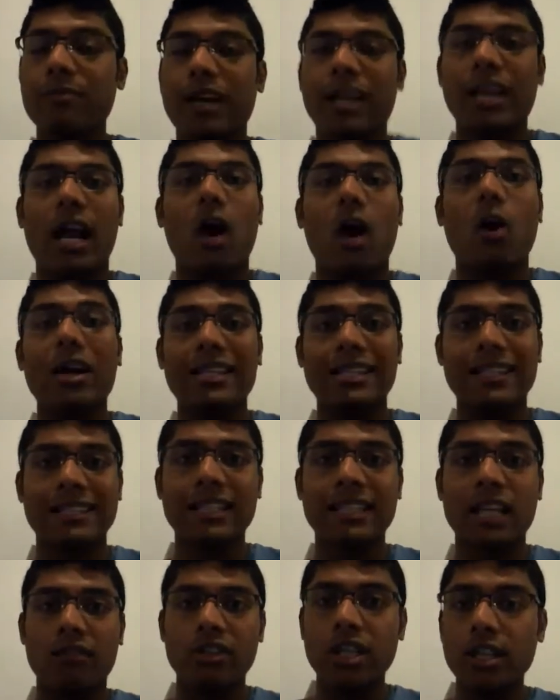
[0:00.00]
and how I
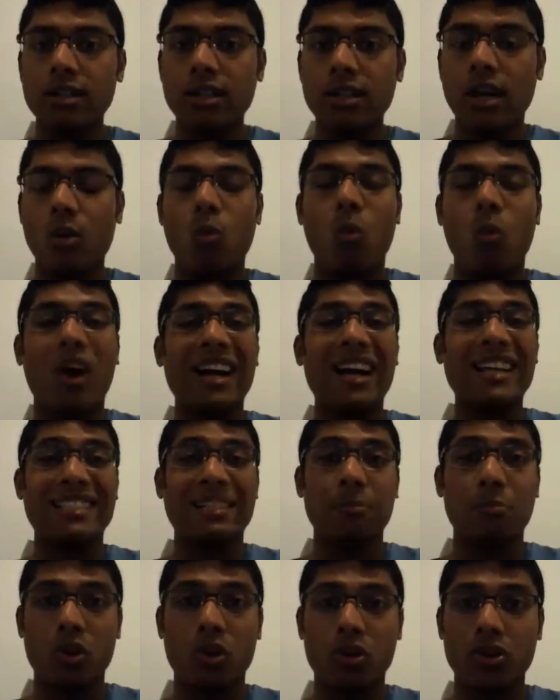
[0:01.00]
discovered it and why it's
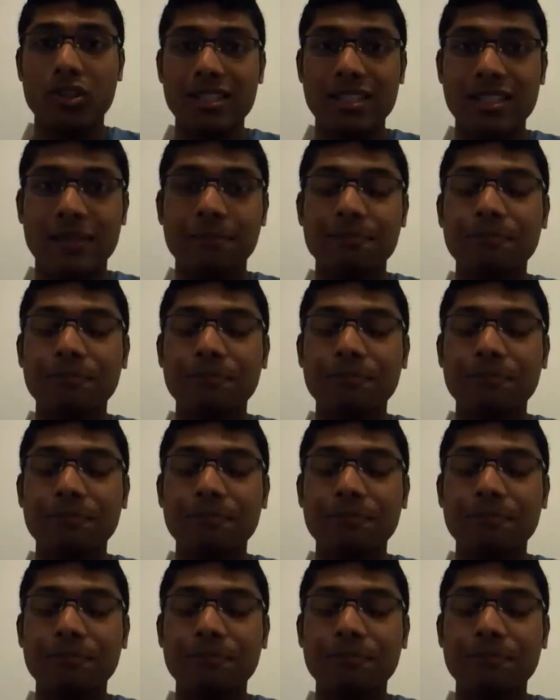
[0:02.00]
important.